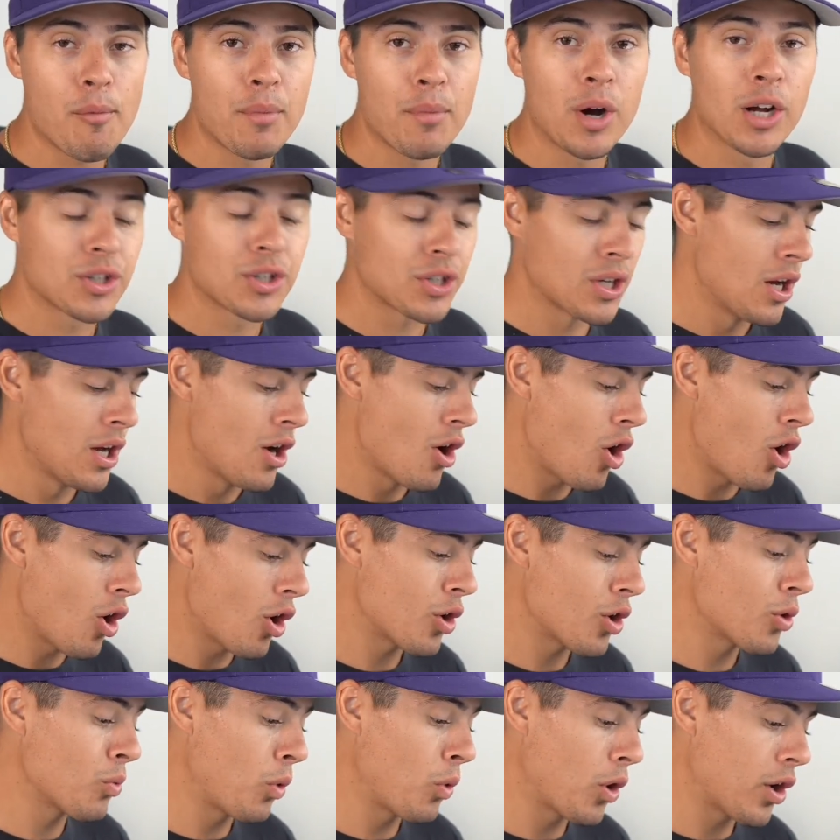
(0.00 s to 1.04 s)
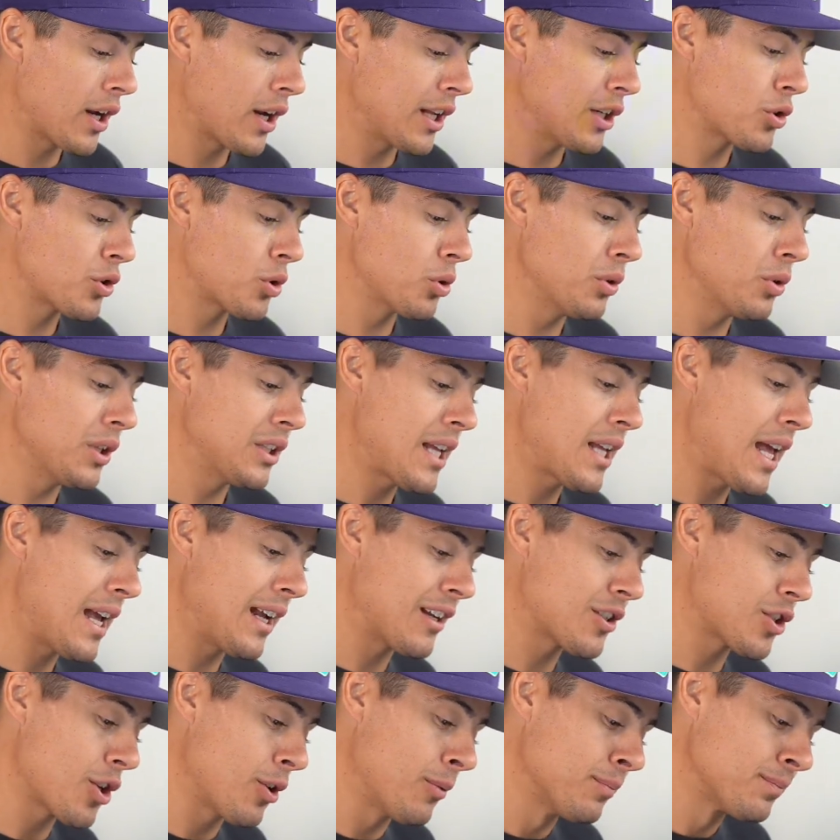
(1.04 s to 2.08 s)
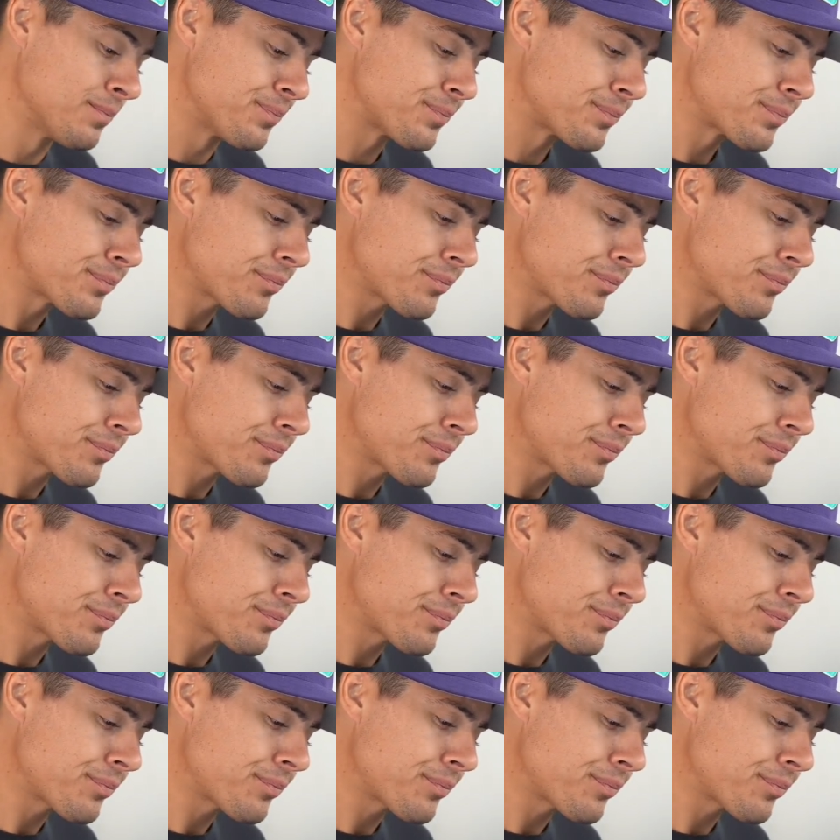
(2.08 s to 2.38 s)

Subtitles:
much hard work it truly takes. So